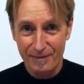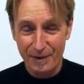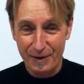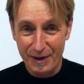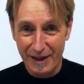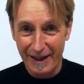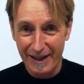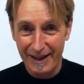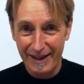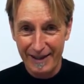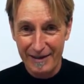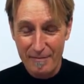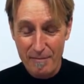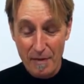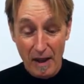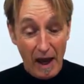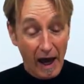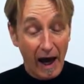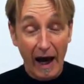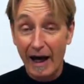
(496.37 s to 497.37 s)
Okay?
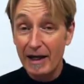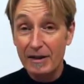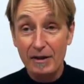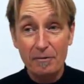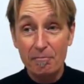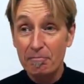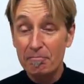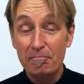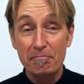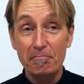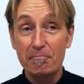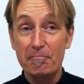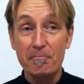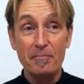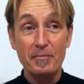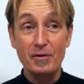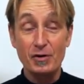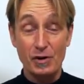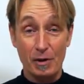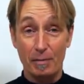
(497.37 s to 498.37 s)
And
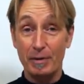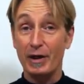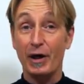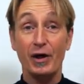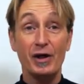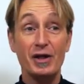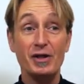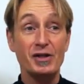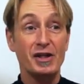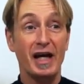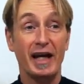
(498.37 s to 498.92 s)
to be honest,